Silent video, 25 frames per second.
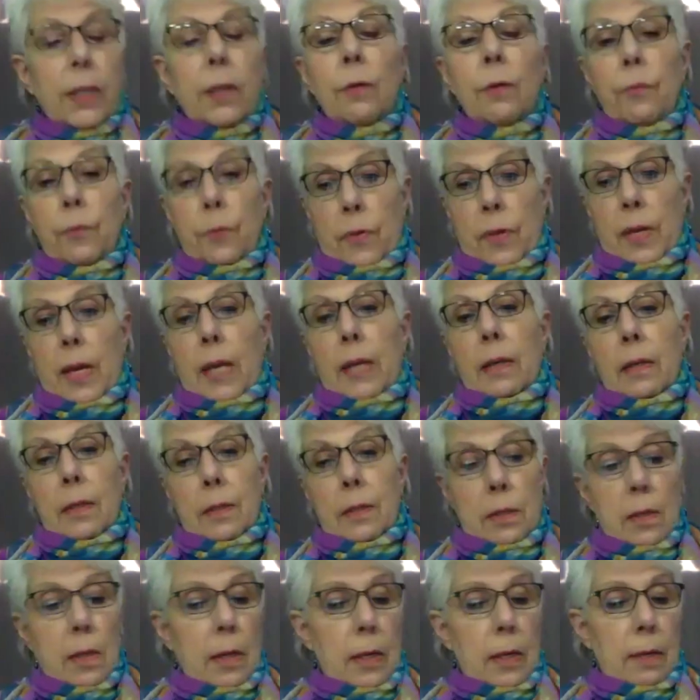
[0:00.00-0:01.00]
you for that,
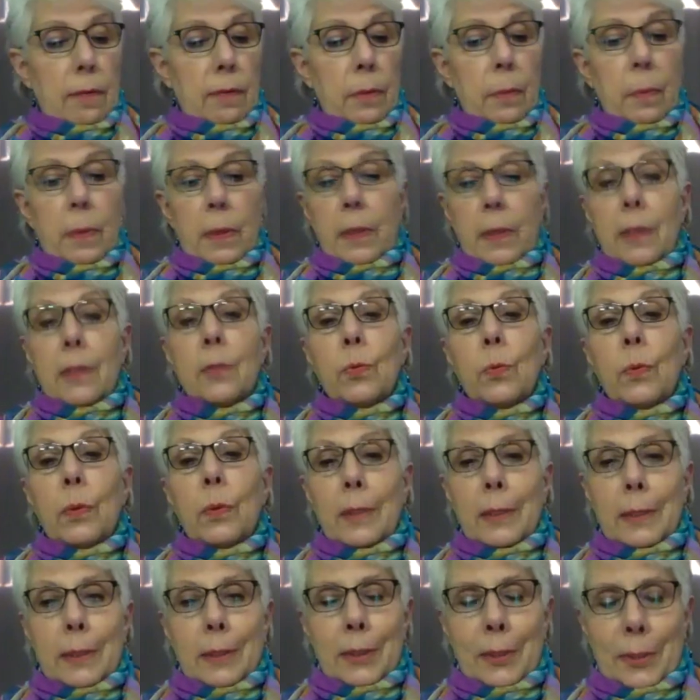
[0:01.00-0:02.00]
because not everybody is
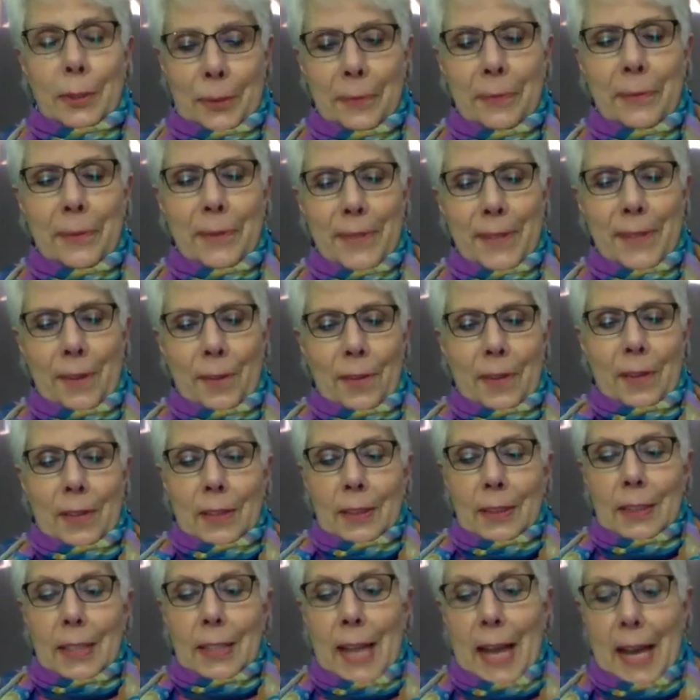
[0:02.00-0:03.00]
willing to. So
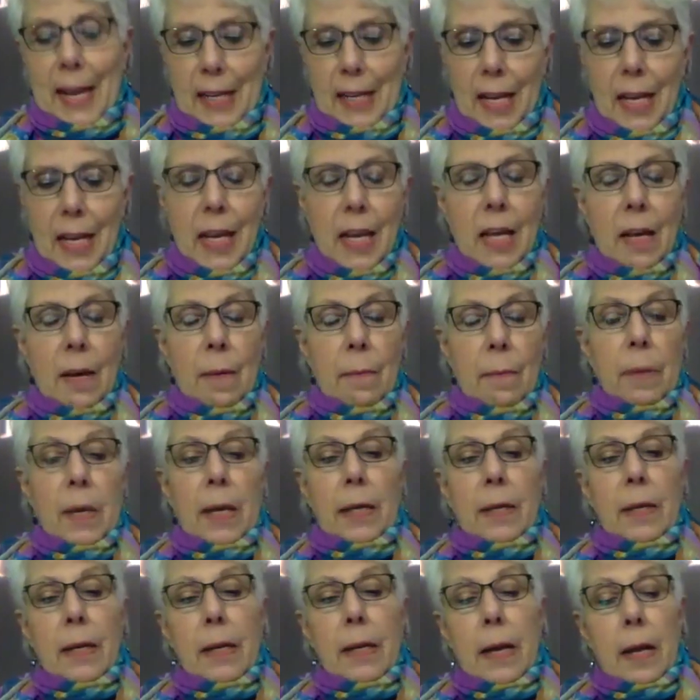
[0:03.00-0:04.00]
there's that.
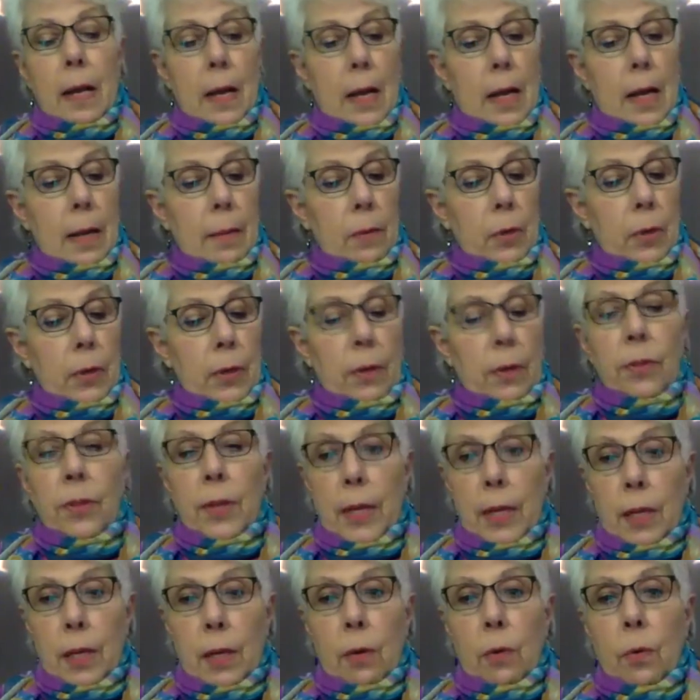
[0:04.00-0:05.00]
But I'm going to
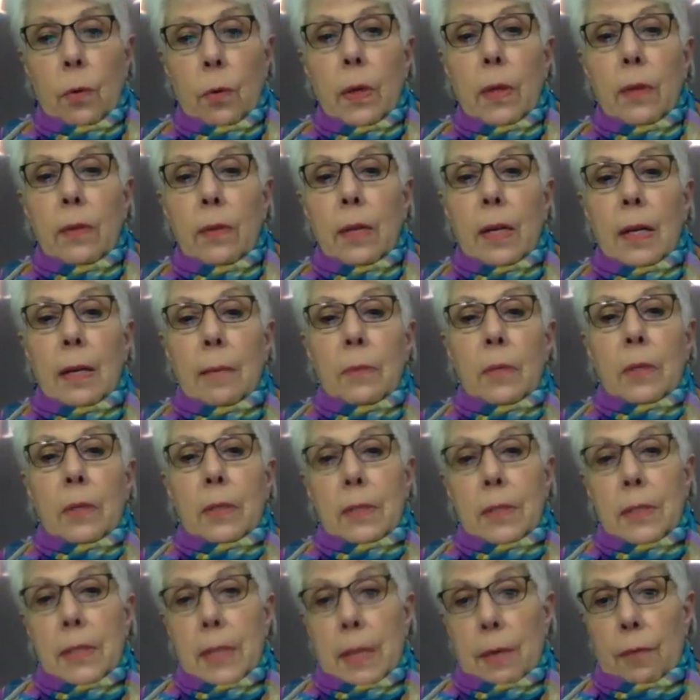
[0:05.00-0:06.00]
thank you, and then I'm going
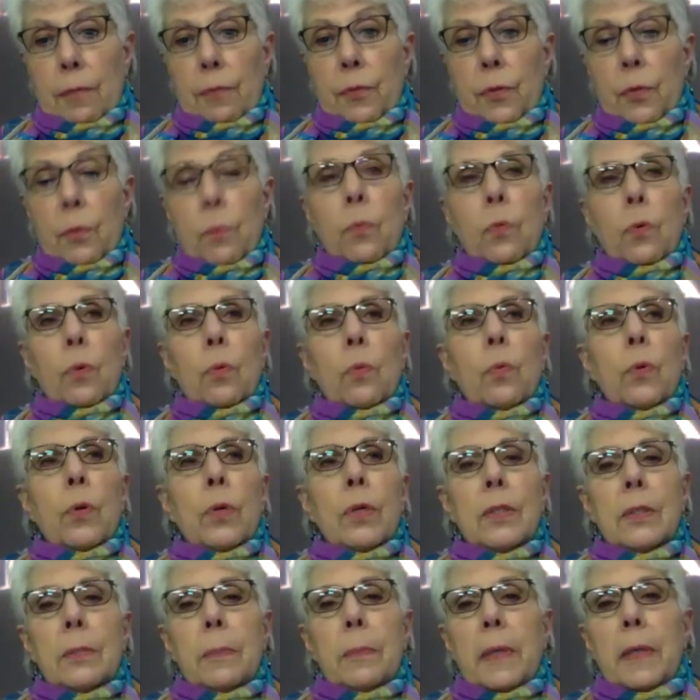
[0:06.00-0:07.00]
to say a few more
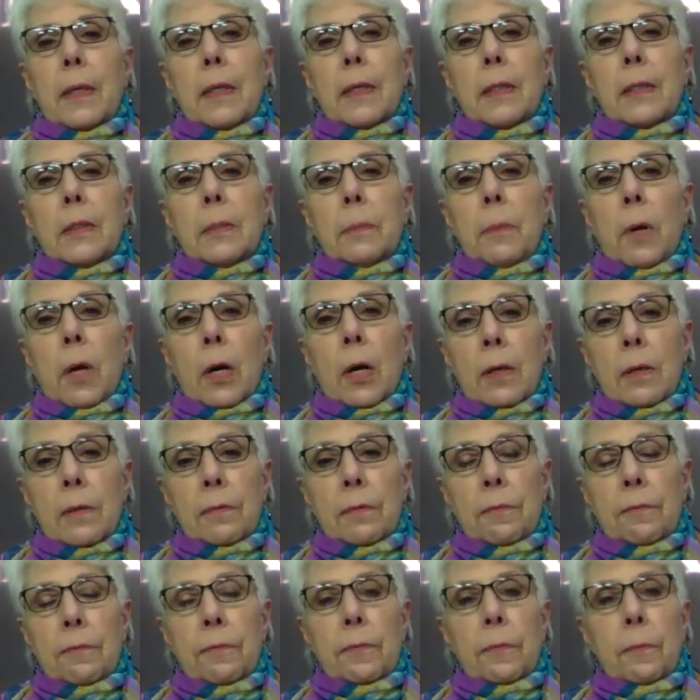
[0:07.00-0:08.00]
words, because
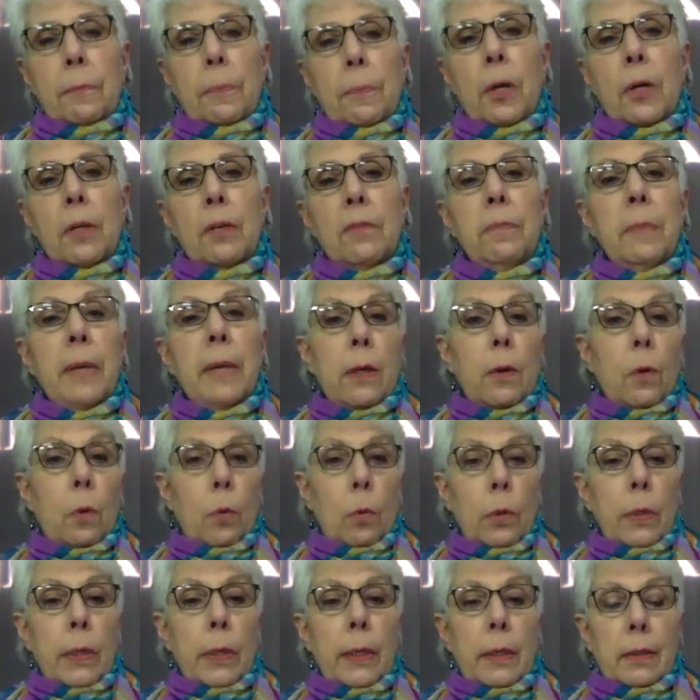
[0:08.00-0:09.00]
part of my
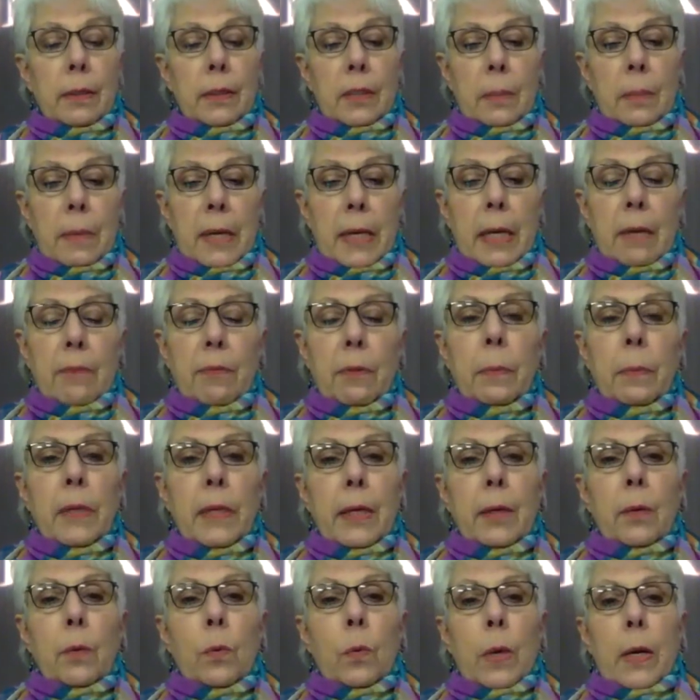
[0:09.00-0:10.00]
goal here is to make
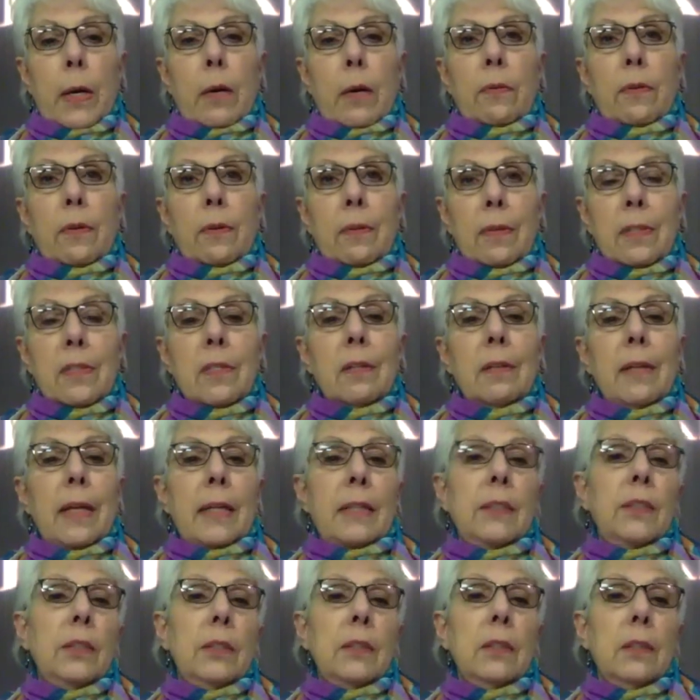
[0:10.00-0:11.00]
everybody aware that this
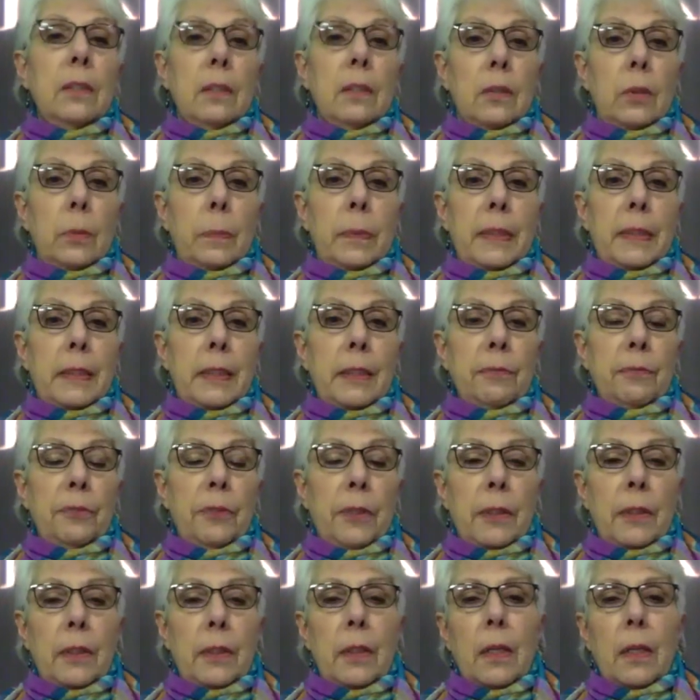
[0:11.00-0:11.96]
election's a little bit different.